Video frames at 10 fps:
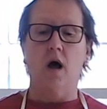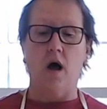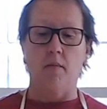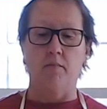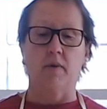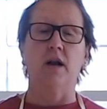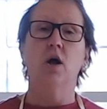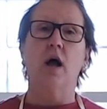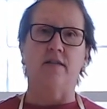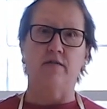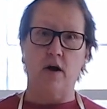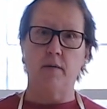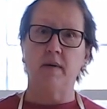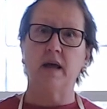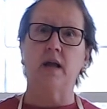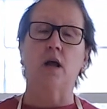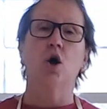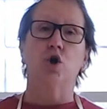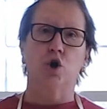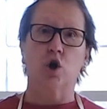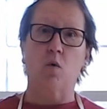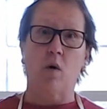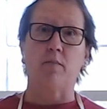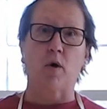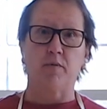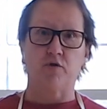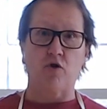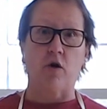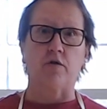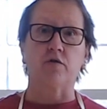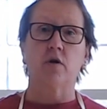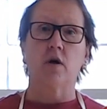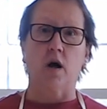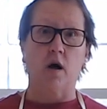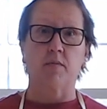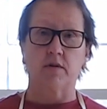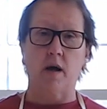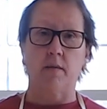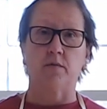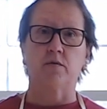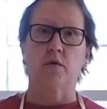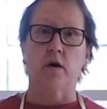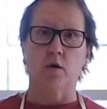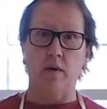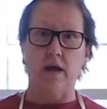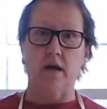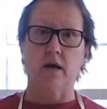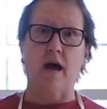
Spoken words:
But at the very beginning, you're gonna wanna burp your jars a couple of times in a week.